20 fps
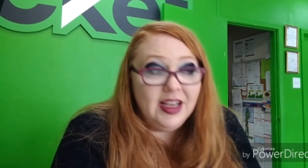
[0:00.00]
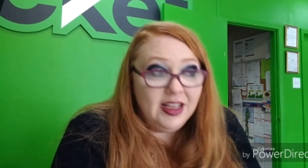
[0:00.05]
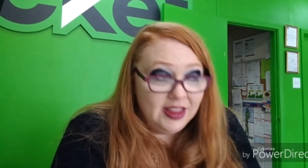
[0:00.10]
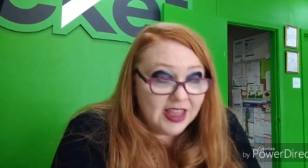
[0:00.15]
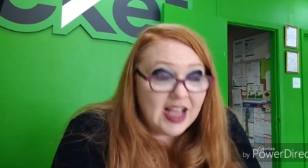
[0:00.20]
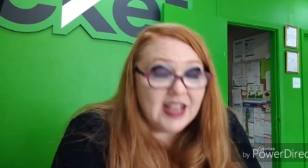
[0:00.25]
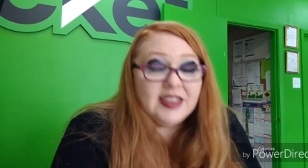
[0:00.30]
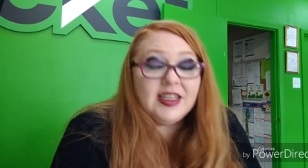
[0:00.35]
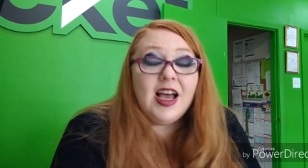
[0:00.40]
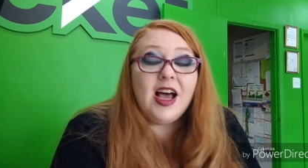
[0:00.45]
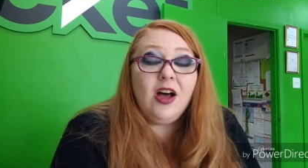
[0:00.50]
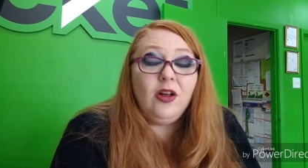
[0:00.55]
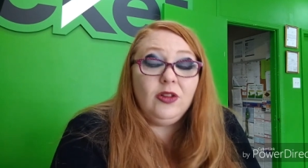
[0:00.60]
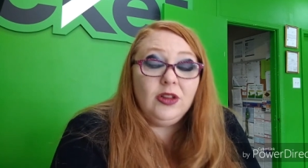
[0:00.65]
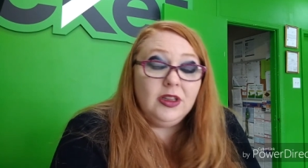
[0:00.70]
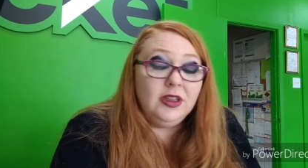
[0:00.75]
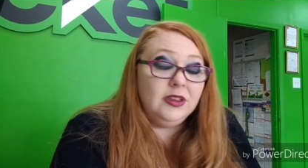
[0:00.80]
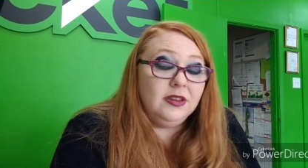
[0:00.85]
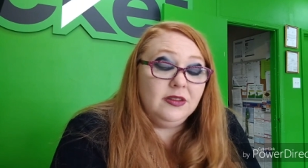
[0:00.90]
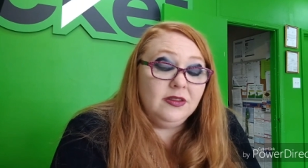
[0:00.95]
That's
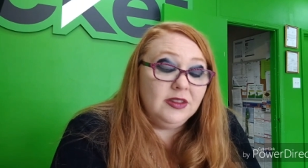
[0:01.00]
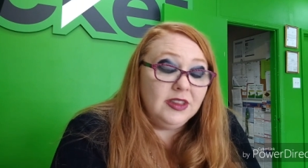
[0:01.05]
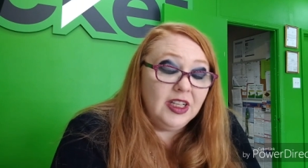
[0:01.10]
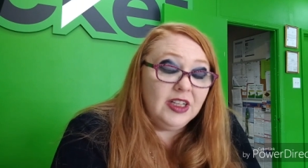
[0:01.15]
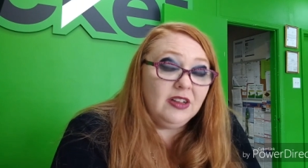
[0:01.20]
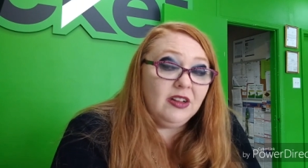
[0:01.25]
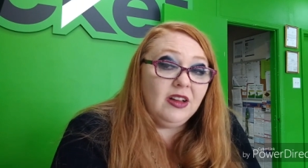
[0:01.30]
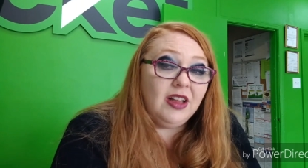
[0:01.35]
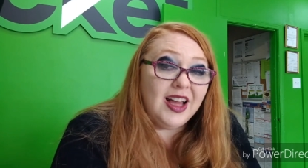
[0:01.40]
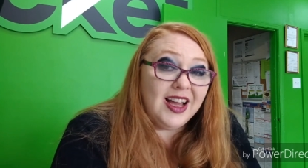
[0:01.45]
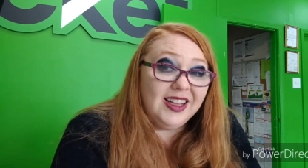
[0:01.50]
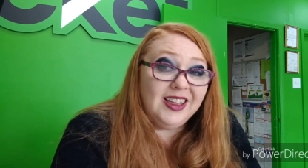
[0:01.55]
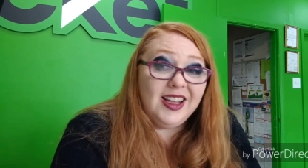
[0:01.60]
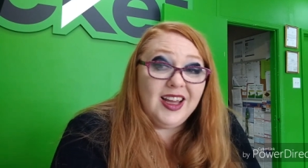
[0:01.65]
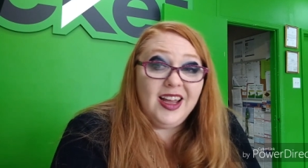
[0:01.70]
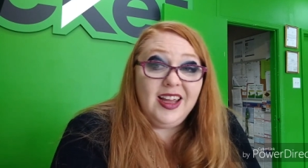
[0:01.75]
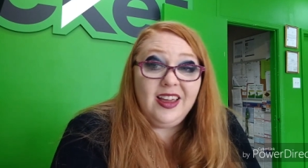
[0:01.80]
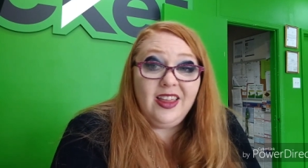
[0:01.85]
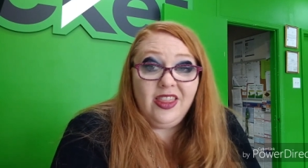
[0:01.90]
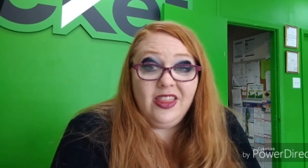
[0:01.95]
how little I
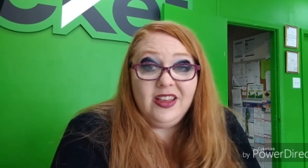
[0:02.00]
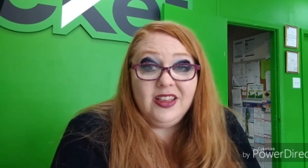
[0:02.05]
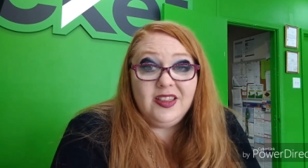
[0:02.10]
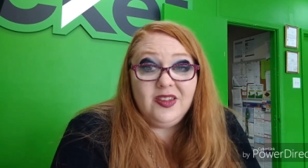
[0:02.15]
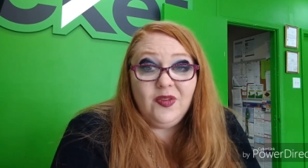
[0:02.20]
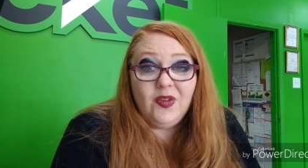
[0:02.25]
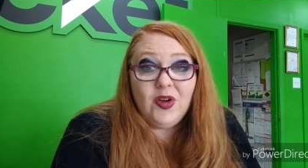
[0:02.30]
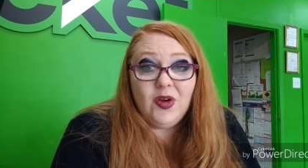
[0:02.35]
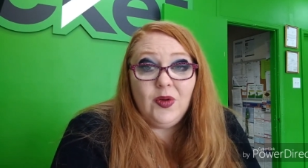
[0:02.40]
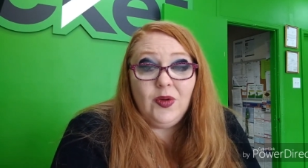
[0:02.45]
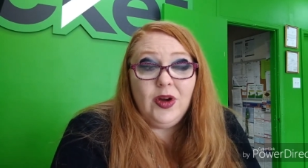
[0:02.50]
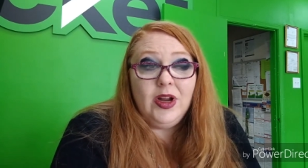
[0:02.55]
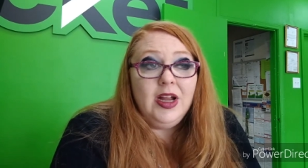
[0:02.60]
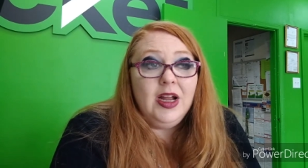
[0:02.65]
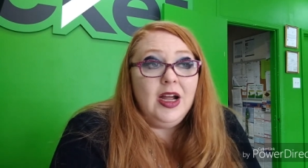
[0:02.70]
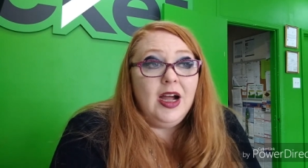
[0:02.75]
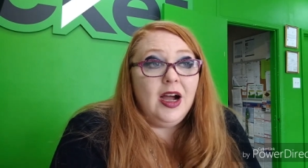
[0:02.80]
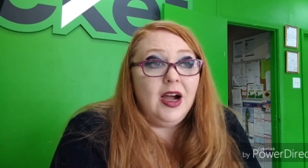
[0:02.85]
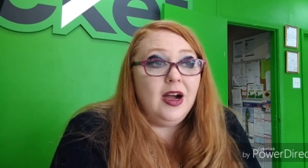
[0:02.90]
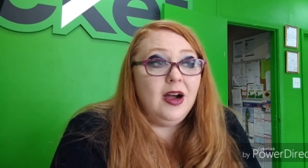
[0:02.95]
like this phone.
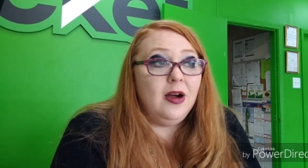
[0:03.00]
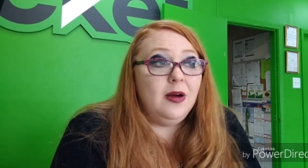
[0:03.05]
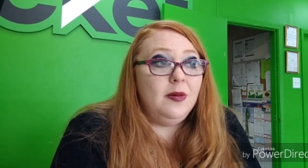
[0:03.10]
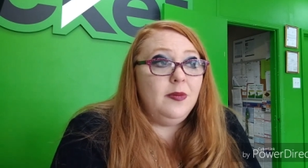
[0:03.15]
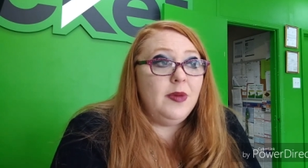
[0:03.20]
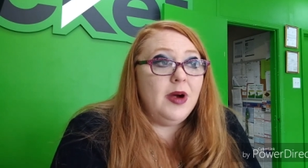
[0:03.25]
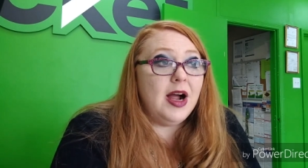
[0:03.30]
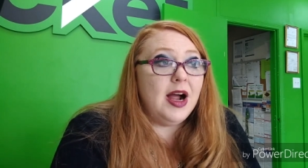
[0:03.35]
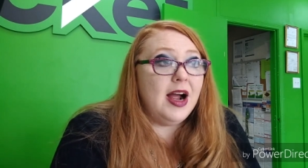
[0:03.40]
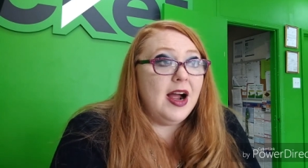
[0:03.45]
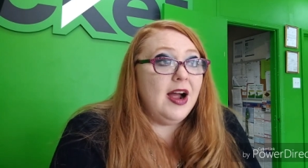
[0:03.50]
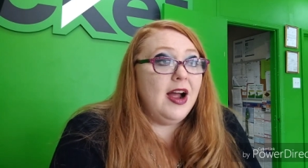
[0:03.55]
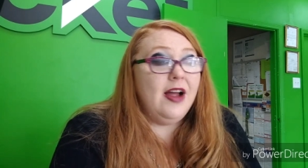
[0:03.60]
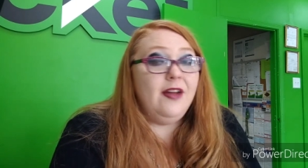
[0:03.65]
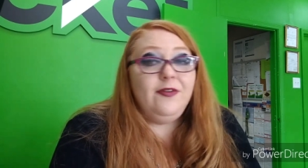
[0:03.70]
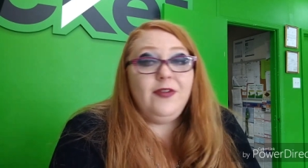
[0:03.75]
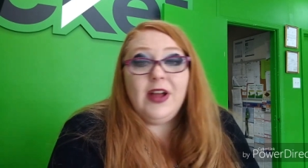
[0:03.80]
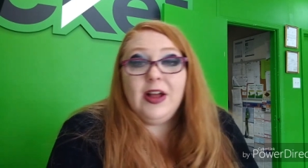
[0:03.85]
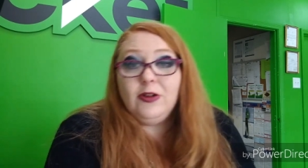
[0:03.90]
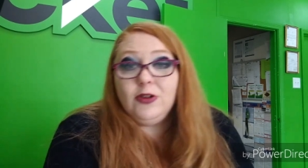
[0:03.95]

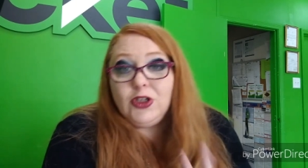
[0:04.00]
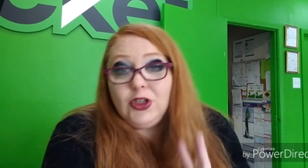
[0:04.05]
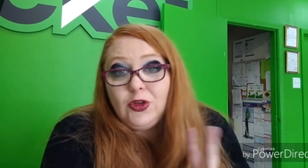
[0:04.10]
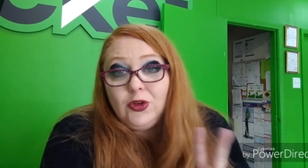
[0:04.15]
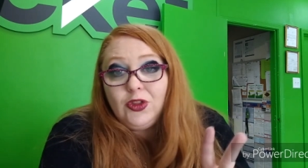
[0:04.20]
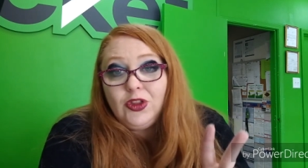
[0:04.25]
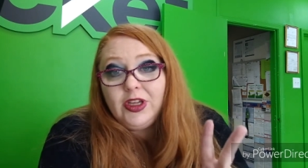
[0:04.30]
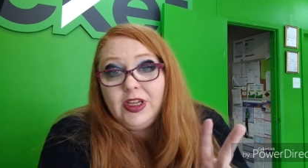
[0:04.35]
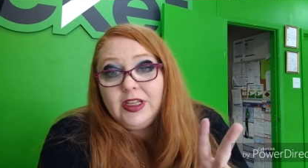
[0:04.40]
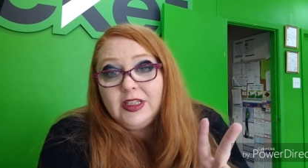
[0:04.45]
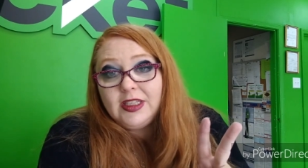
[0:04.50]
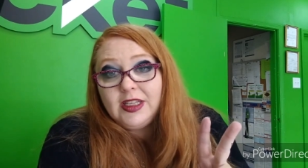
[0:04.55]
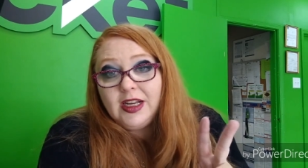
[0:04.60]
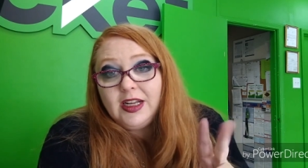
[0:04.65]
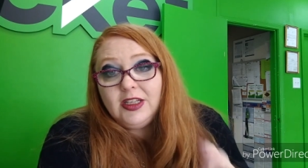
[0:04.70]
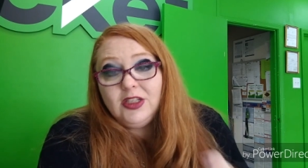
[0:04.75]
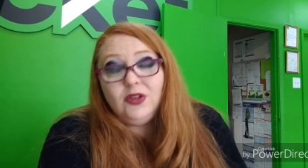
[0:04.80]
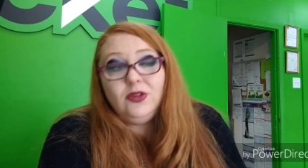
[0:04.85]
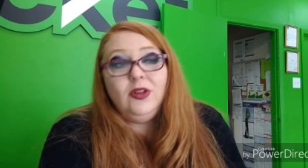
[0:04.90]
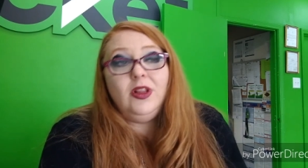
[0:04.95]
I found two things that
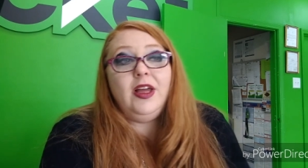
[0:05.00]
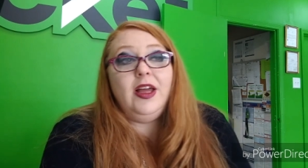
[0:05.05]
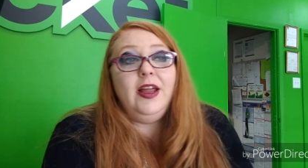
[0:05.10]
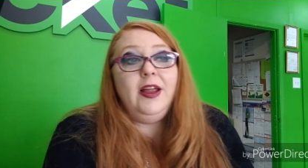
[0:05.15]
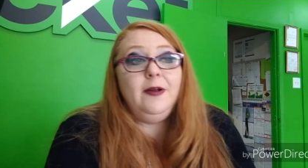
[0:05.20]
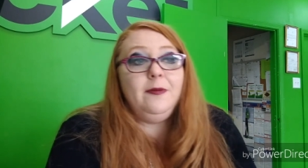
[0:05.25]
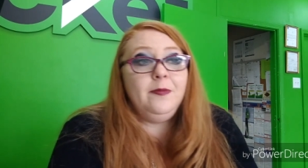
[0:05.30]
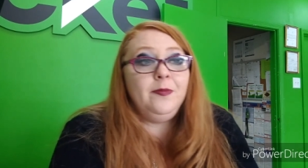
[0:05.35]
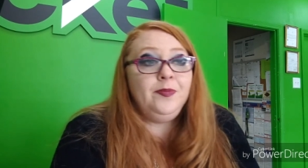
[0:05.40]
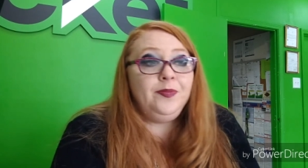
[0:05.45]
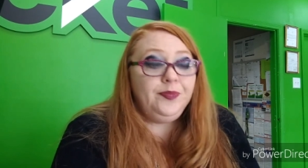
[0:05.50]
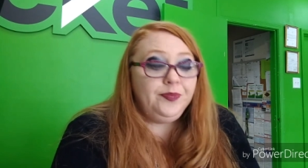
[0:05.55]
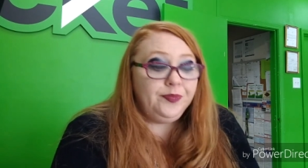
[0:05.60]
I do like.